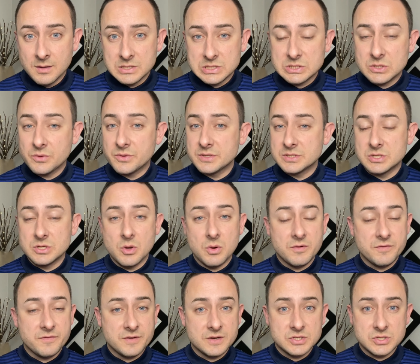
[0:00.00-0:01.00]
so there's no
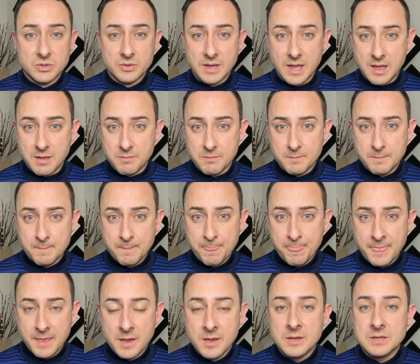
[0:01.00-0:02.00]
official game.
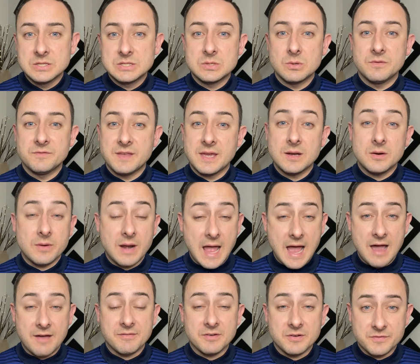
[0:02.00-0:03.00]
So if they don't
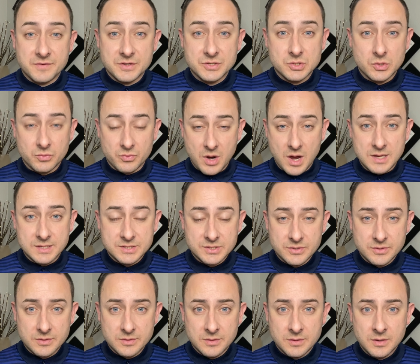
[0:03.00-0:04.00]
have an official
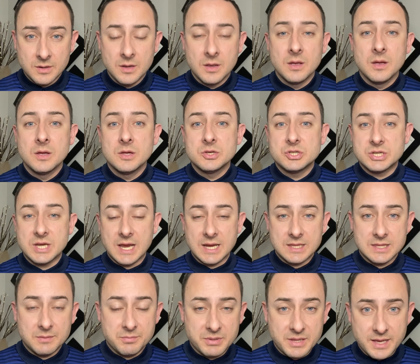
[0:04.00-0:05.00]
roster,
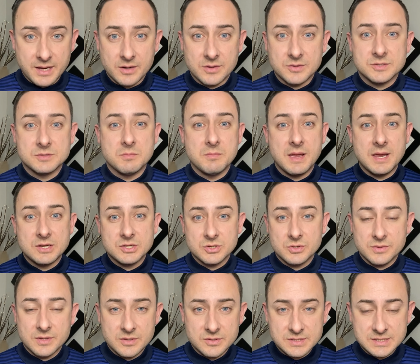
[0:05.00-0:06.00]
check the players, make sure
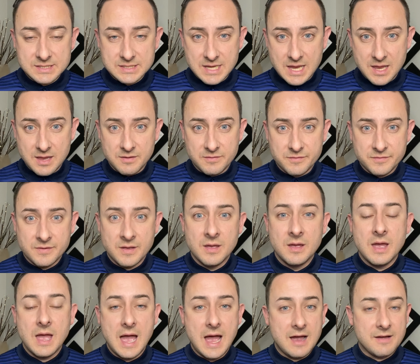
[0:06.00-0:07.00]
they're safe,
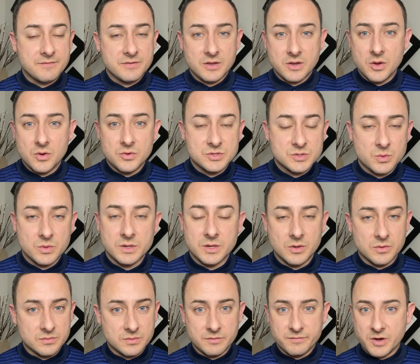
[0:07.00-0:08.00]
have the coach
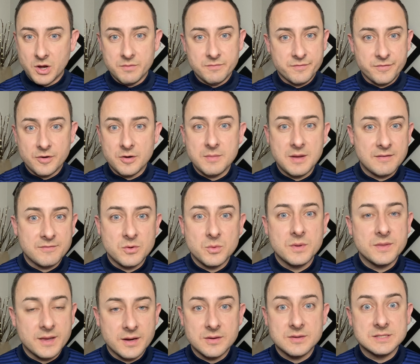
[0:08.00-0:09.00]
confirm
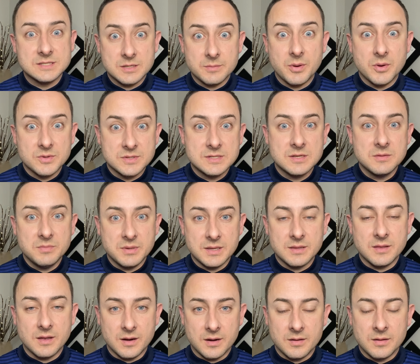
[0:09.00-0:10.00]
everyone there is supposed to be
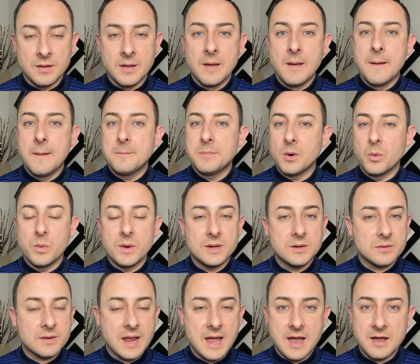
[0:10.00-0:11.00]
there, but we
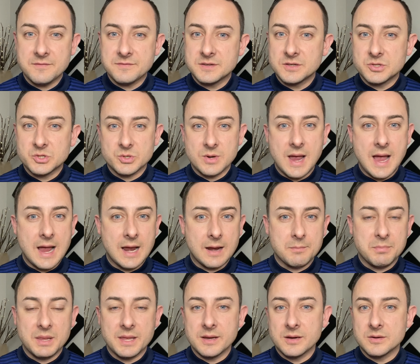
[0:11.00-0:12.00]
don't have to track
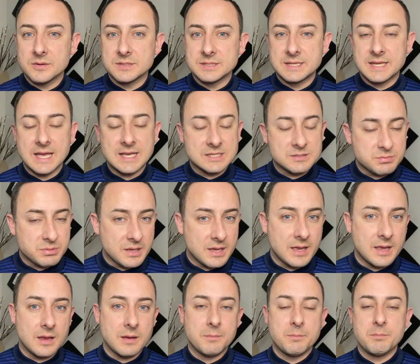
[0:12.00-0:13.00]
players guest
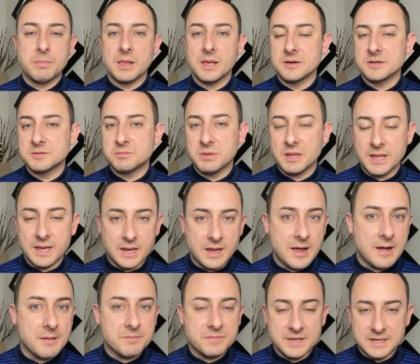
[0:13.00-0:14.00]
playing, players playing
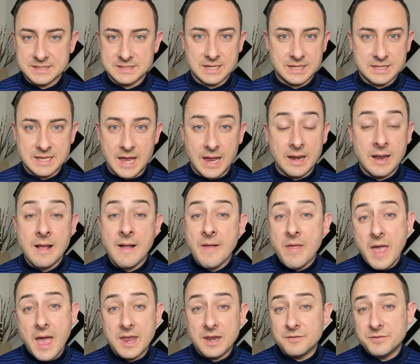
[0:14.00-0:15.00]
up, things like that.
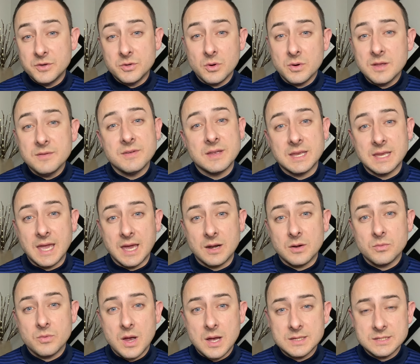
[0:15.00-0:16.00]
And if you don't even get a
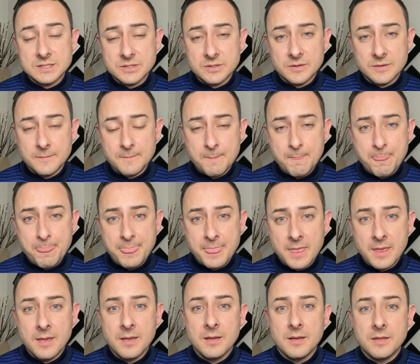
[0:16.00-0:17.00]
roster,
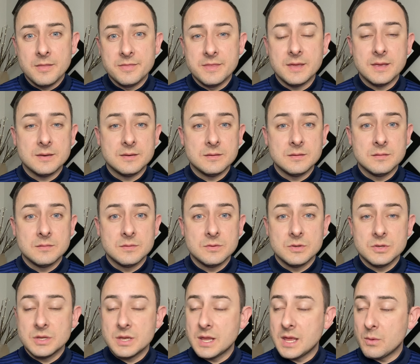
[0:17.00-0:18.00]
then
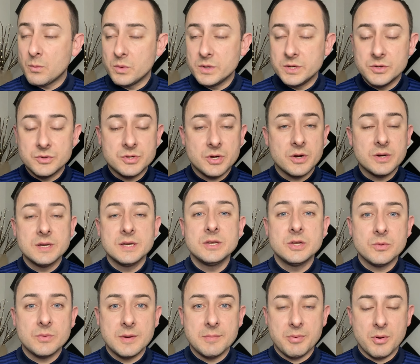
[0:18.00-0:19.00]
when you turn in
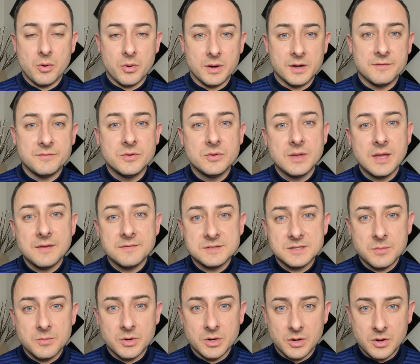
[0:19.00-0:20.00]
your report, if you gave
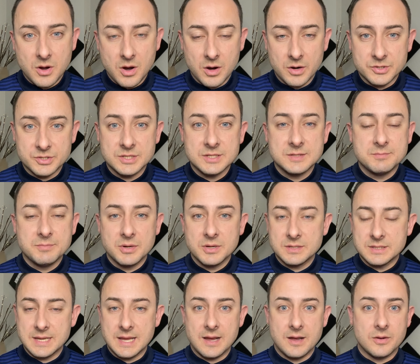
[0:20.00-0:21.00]
someone a card, just
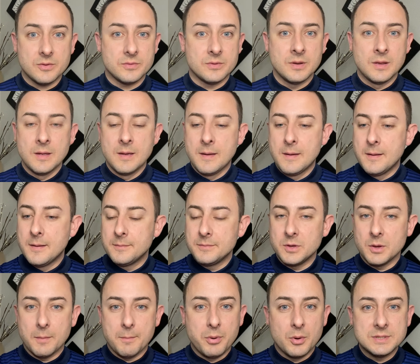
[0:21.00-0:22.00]
put down,
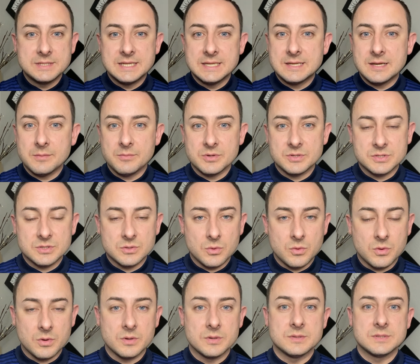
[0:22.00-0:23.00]
Boise Timbers
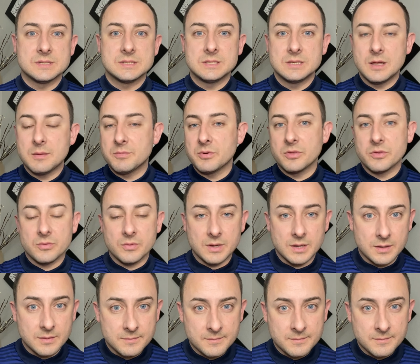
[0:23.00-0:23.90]
Thorns number 3,